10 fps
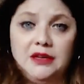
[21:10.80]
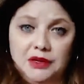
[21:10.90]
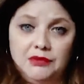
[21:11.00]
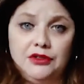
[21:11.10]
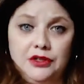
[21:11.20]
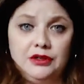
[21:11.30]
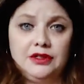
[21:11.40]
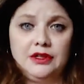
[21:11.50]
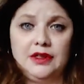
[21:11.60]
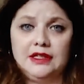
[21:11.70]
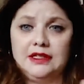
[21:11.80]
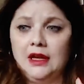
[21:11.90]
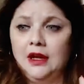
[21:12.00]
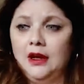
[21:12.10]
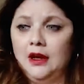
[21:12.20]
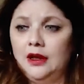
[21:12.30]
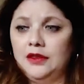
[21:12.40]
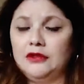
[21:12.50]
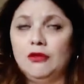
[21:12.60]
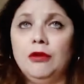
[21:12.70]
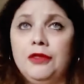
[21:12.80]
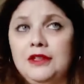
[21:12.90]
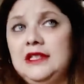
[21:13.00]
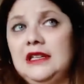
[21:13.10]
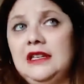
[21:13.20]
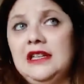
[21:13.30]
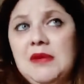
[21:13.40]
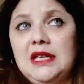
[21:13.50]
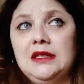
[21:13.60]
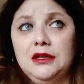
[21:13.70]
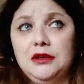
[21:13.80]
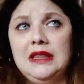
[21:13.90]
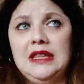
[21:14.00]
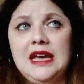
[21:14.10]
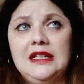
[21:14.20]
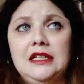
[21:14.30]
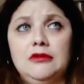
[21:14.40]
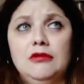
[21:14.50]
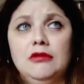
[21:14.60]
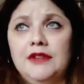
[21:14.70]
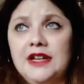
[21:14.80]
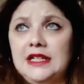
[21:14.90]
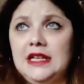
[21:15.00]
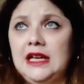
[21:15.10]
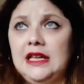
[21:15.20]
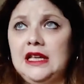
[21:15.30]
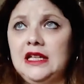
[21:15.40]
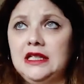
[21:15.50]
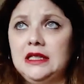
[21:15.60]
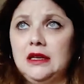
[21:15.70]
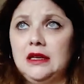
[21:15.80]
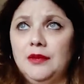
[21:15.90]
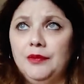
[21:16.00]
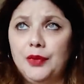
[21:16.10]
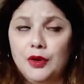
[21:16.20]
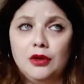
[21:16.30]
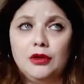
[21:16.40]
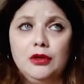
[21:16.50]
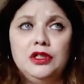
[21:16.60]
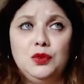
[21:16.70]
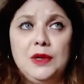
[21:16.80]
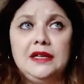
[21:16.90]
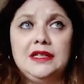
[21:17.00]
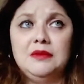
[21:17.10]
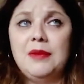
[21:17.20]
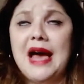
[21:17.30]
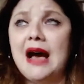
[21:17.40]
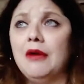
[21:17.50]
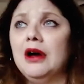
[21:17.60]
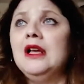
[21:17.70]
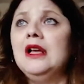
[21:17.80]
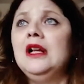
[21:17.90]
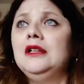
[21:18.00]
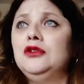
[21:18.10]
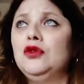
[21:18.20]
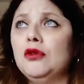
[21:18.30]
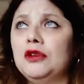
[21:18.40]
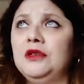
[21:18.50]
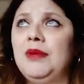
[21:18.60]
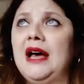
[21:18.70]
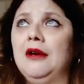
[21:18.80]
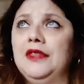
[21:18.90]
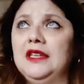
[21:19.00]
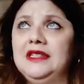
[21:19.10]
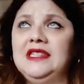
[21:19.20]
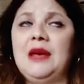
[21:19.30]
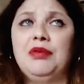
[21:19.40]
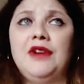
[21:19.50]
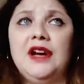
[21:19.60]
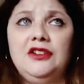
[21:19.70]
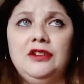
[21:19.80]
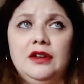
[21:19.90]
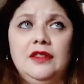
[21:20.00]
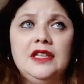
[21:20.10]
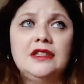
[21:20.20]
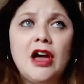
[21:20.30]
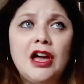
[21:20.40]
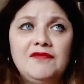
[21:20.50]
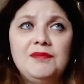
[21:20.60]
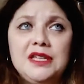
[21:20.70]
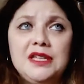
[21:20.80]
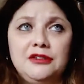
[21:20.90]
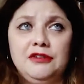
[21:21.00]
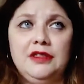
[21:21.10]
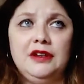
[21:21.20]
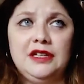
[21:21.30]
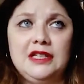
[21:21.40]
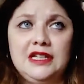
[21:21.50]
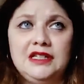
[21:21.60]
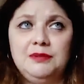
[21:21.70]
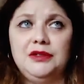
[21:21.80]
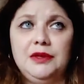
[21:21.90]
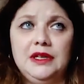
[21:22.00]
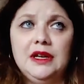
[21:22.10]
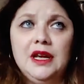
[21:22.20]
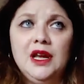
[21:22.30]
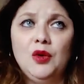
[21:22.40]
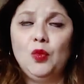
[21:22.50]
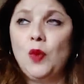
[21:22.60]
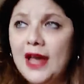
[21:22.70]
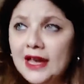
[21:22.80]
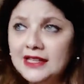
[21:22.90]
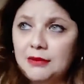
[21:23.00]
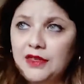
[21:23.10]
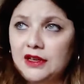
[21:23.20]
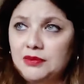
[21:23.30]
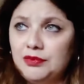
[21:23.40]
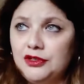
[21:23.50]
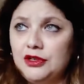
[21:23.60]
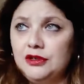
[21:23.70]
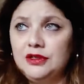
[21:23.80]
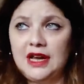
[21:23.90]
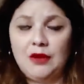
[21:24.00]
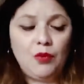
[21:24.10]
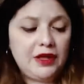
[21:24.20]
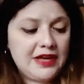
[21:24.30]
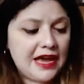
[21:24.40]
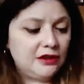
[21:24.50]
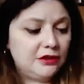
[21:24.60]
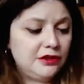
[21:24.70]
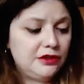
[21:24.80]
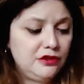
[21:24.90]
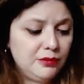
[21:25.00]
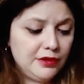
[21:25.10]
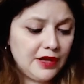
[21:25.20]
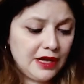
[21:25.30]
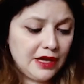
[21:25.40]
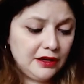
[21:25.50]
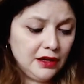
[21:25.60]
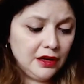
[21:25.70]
they'd been produced. So there's this author, Sidney Mintz, who in the 80s already in his book, Sweetness and Power, talks about this separation and this kind of mystery that exists between where something is produced and where the end consumer then